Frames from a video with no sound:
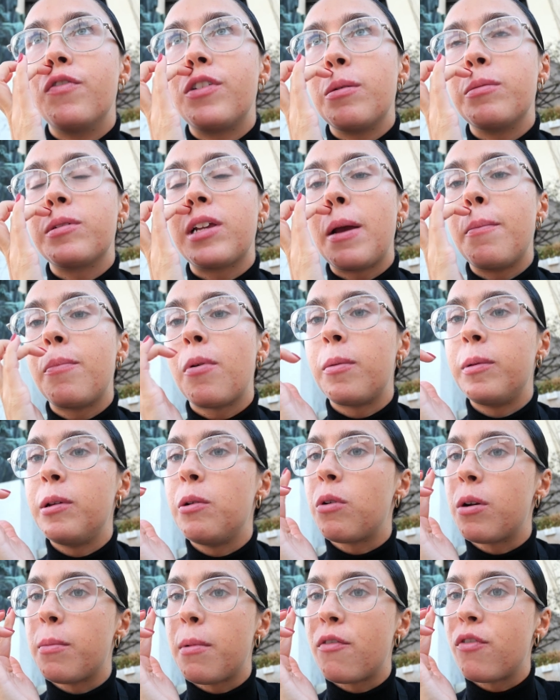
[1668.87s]
It was like probably
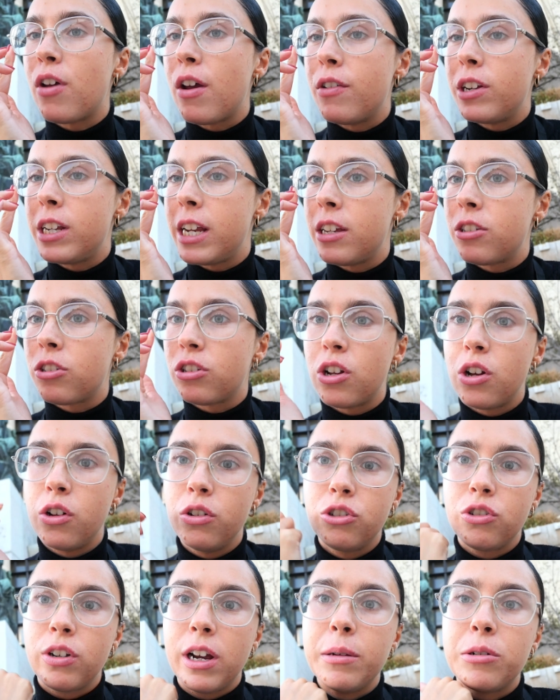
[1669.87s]
one of my favourite days on the whole
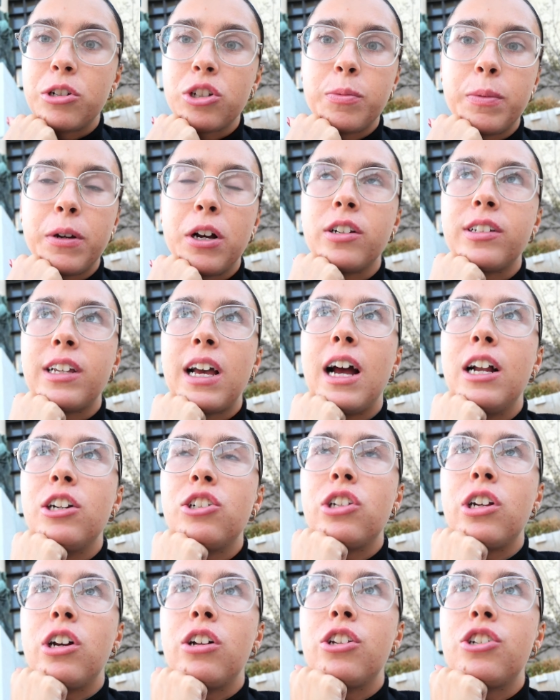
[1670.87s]
trip, just because I
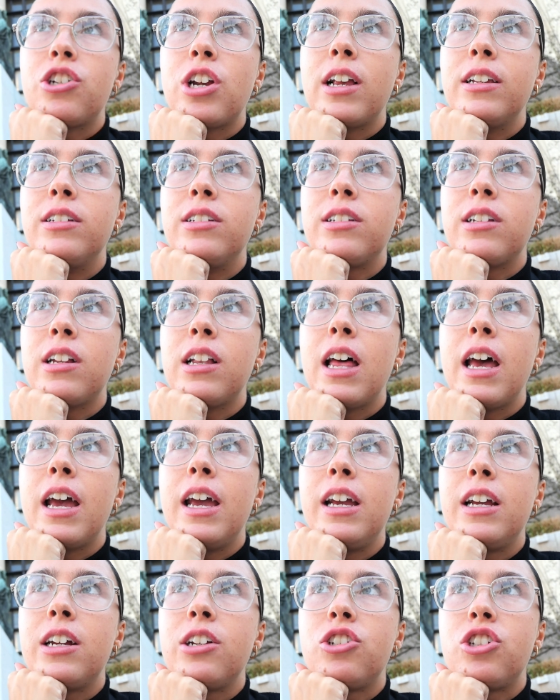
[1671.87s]
actually got the chance to
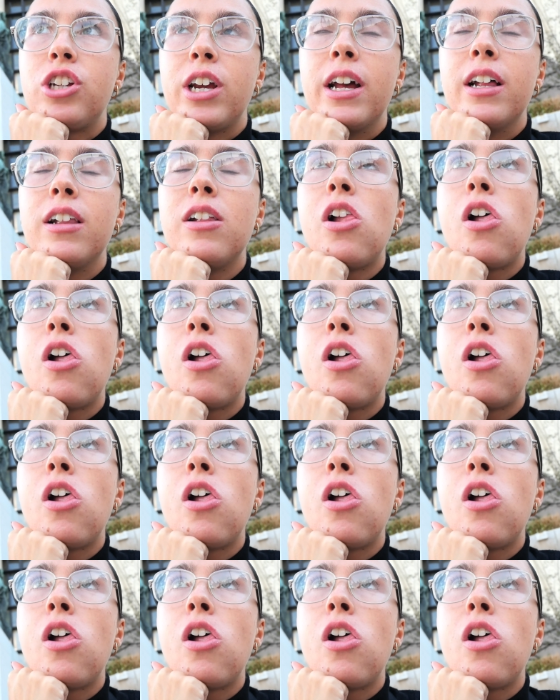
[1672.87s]
like chill.